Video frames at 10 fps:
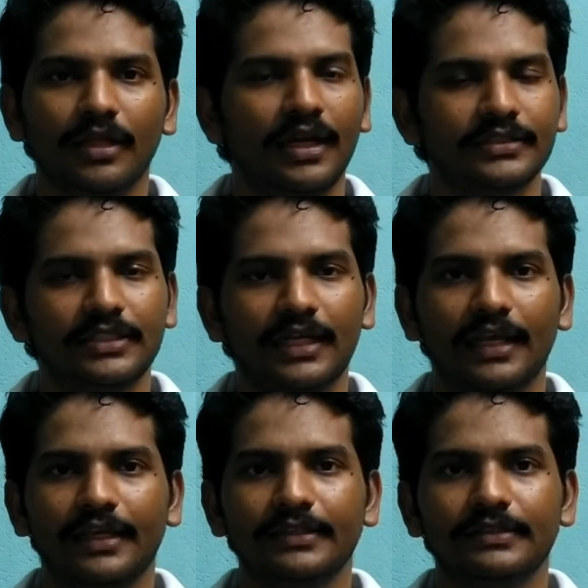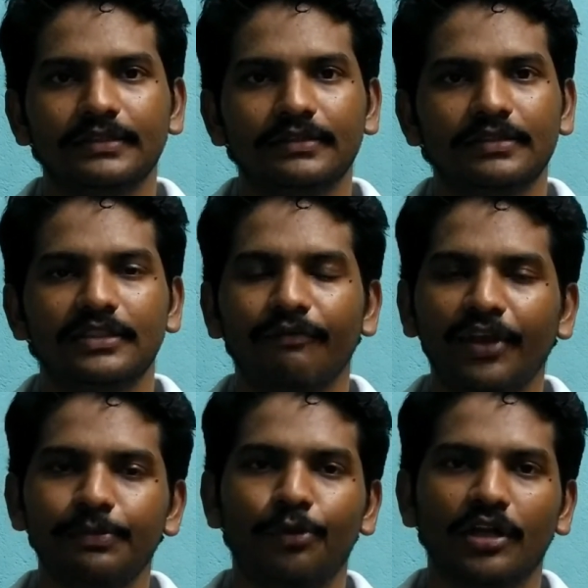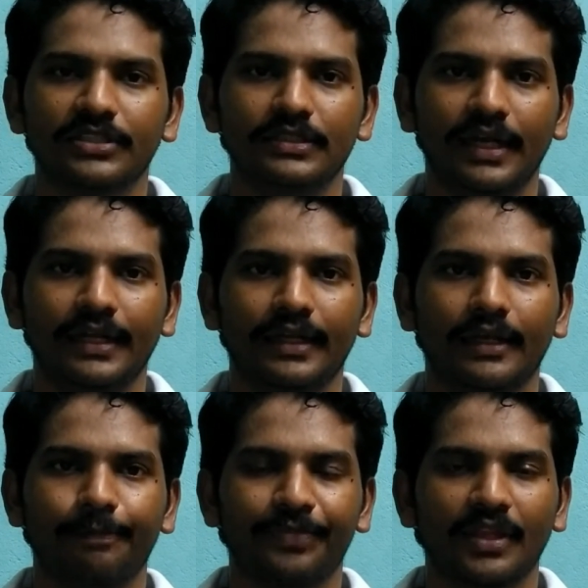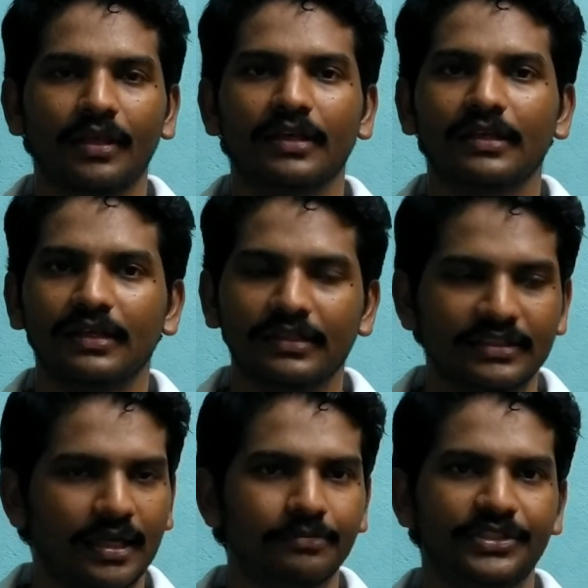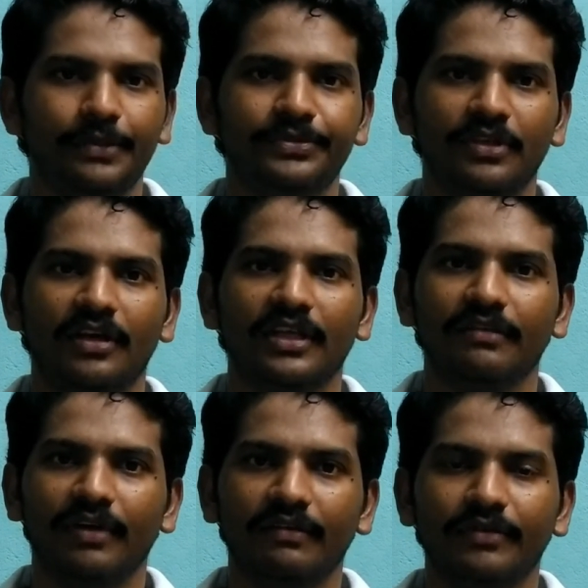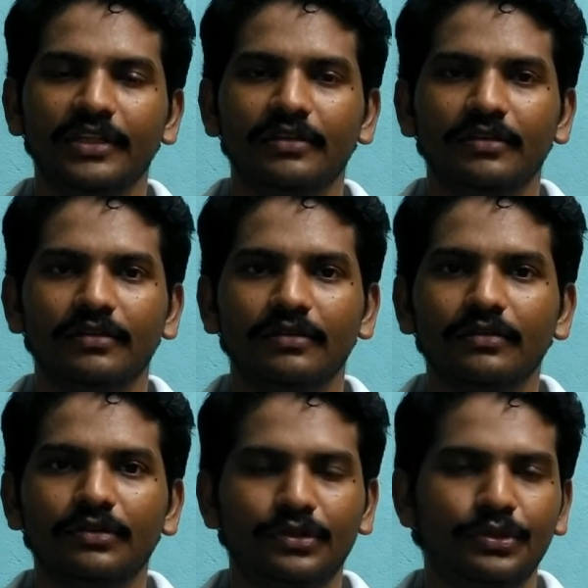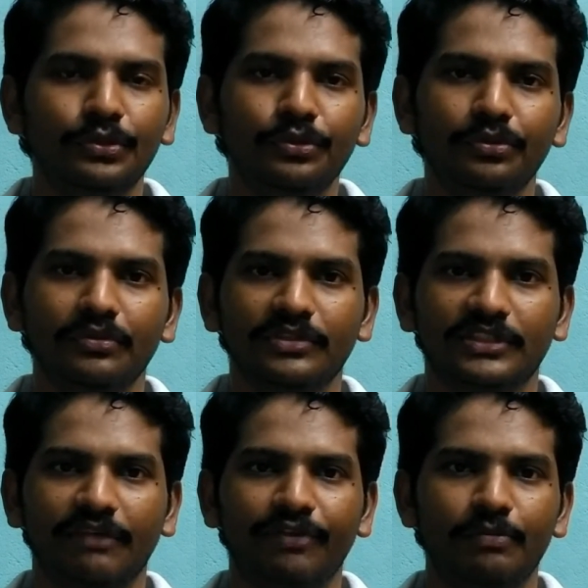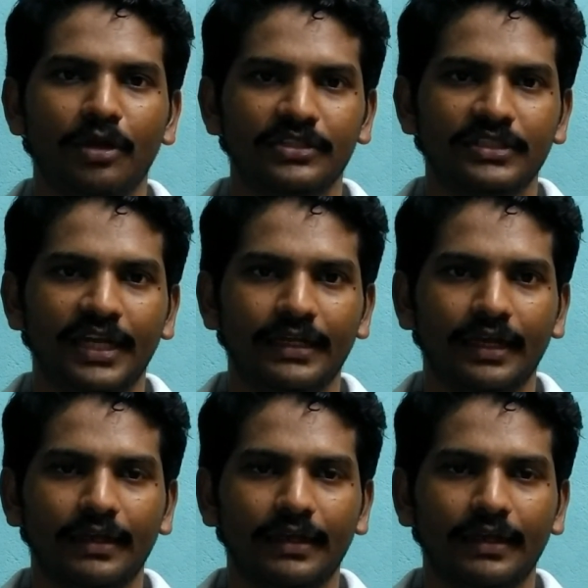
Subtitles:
The next tank is stuffing box drain tank. Some ships are given with two stuffing box drain